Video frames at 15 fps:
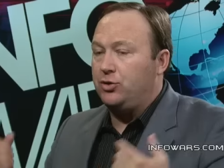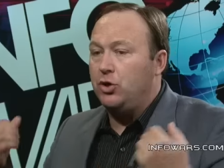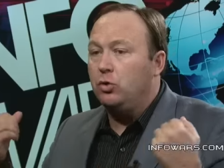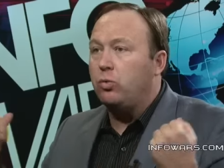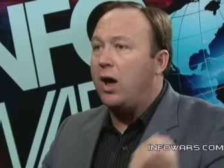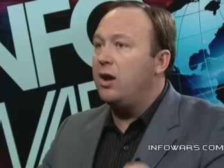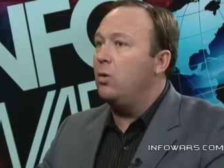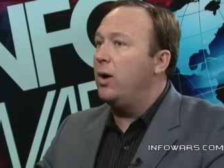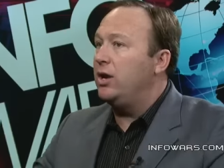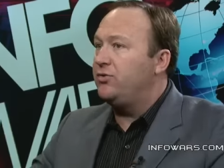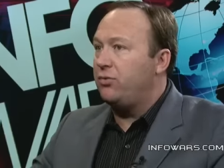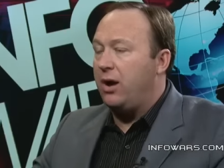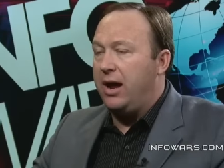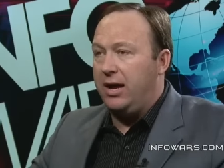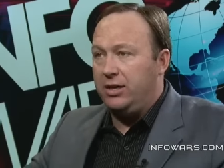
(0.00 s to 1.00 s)
two runaway
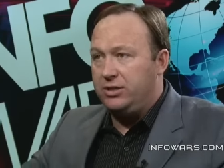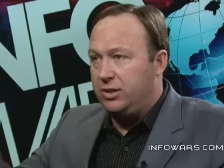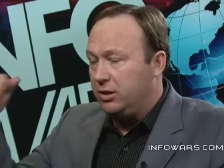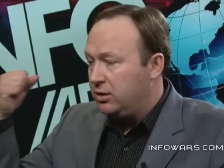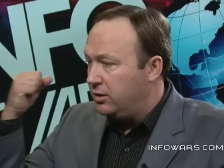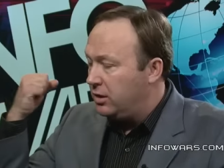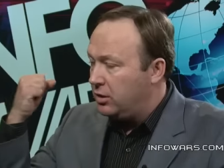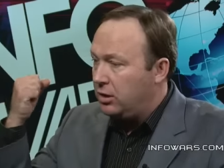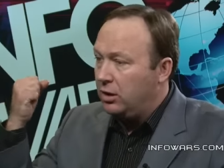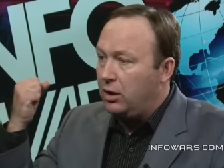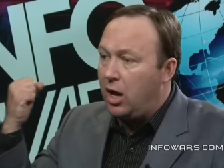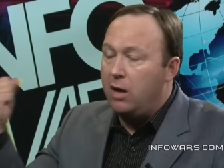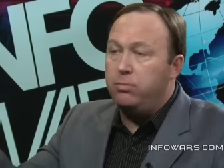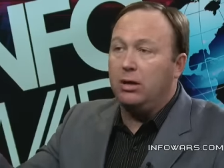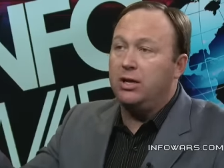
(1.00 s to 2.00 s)
trains, the
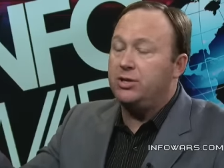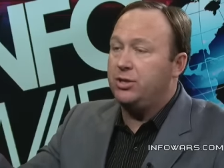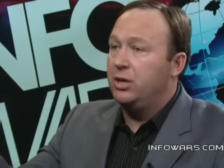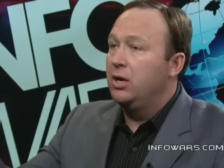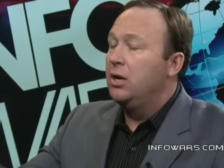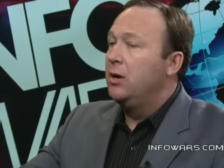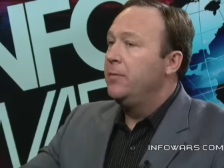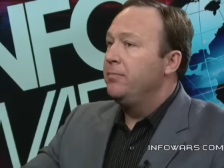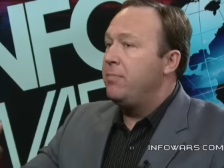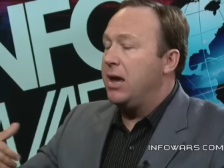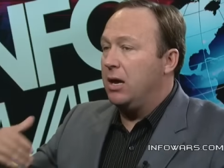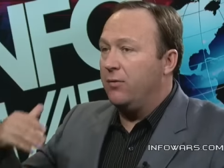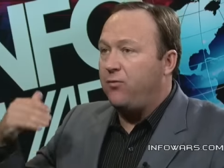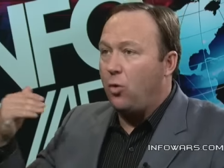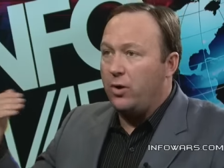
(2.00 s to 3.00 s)
globalist
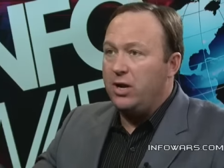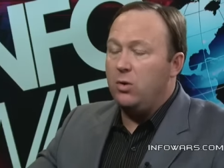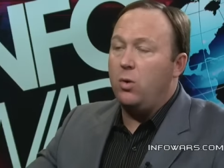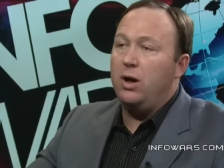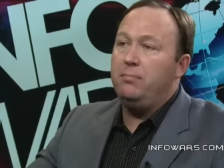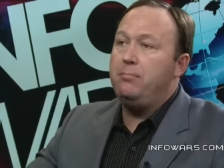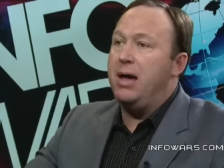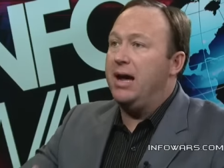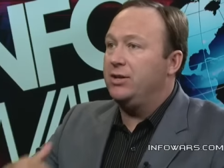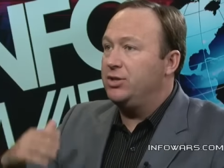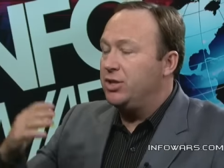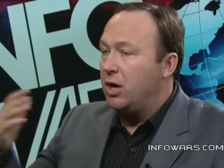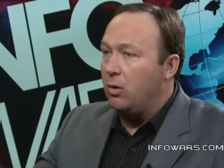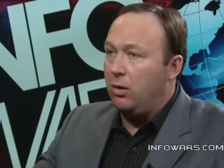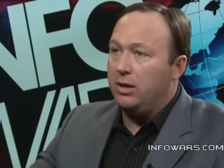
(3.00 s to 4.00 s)
Make it 40-to-1 bets,
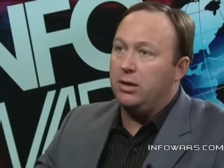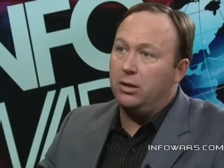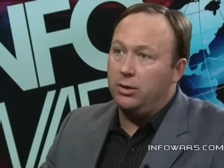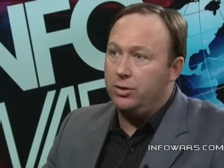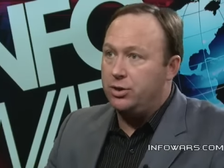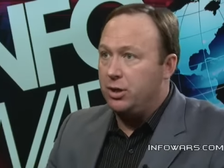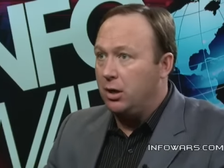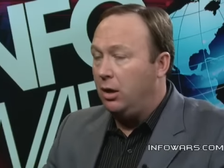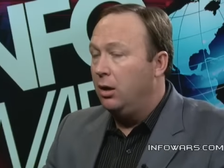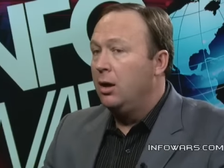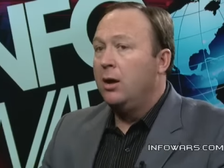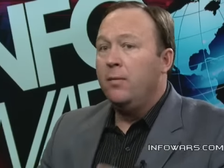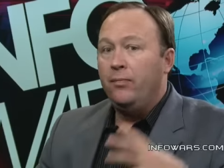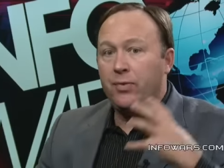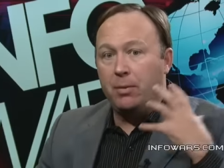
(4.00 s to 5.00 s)
totally delusional.
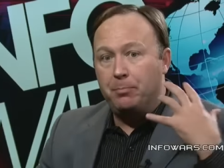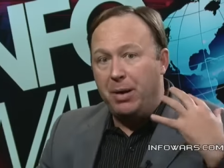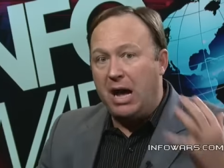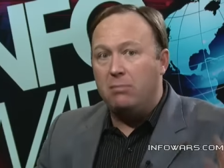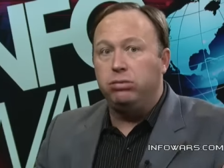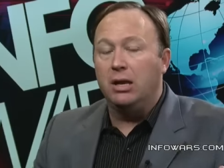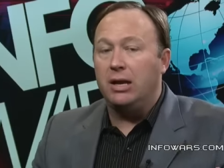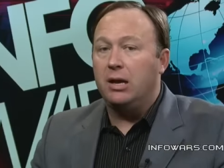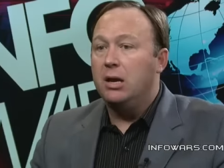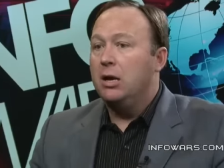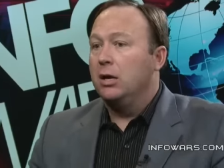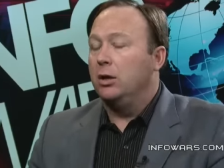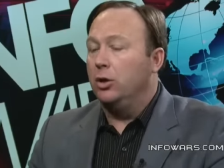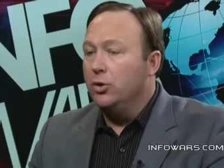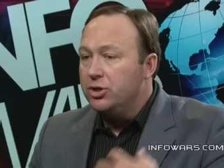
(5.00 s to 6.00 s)
The public
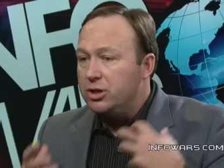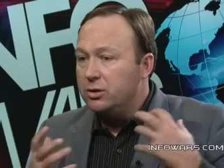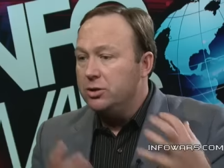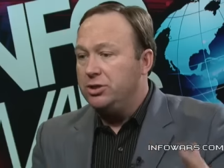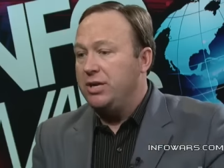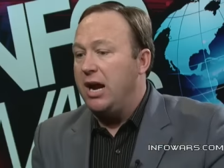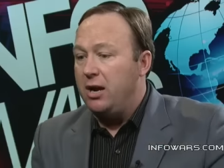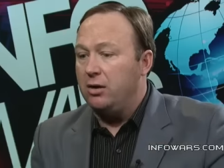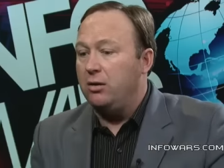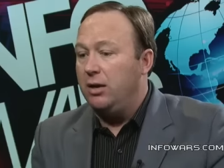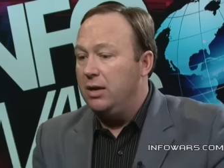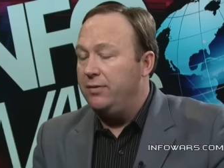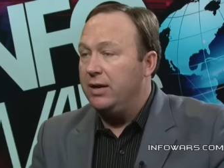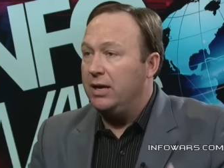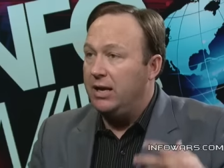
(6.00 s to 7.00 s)
losing their standard of
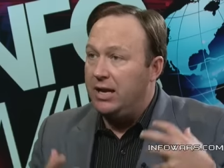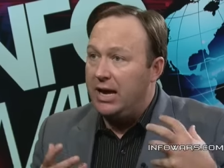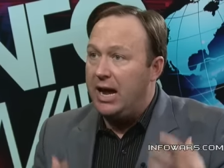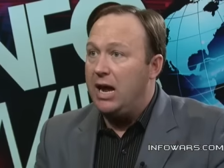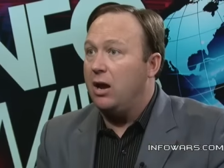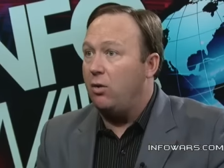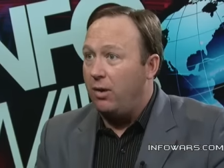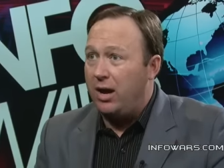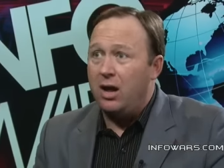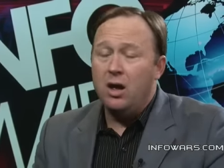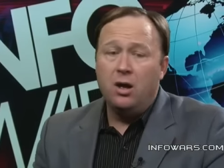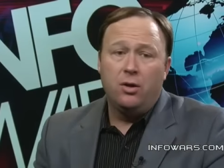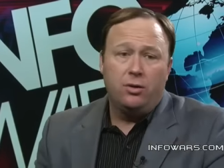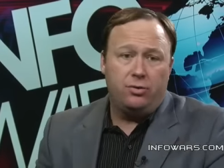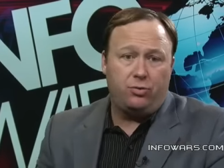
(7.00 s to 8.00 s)
living, getting angry.
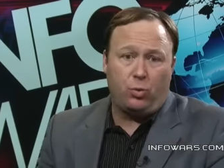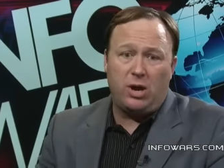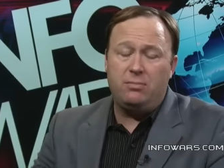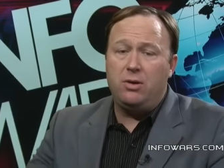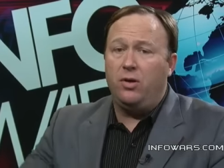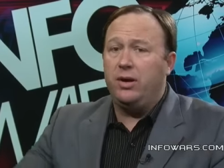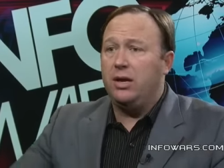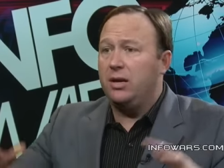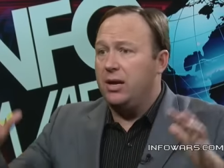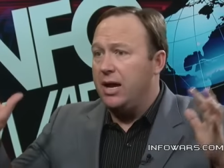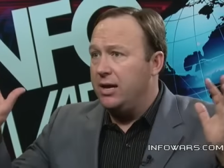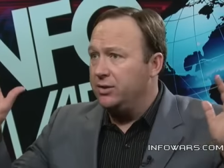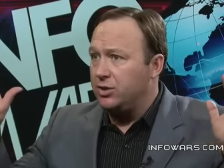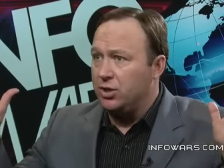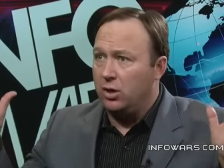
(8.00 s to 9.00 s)
3 million
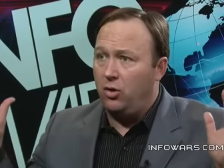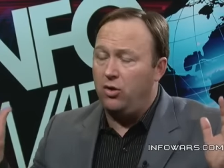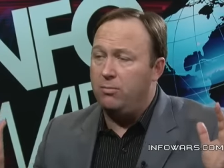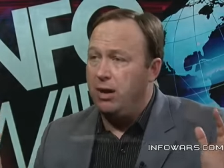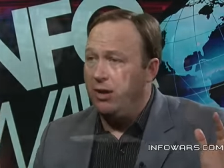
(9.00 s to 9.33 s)
guns sold in the